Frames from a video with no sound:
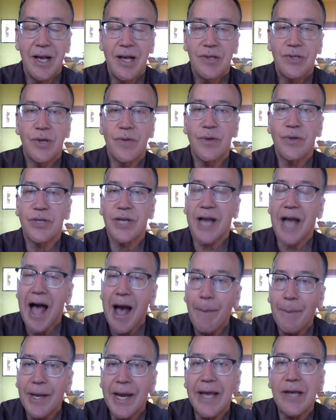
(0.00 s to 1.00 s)
So there's a
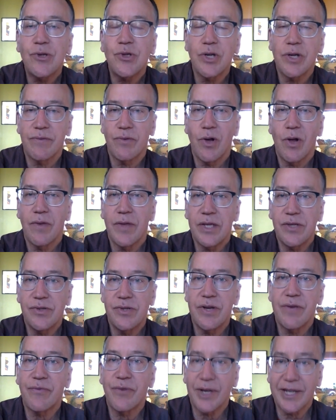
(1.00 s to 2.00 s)
combination of all these
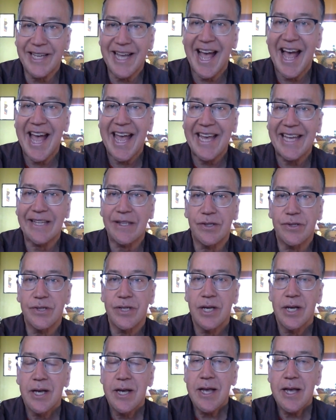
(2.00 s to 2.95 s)
different kinds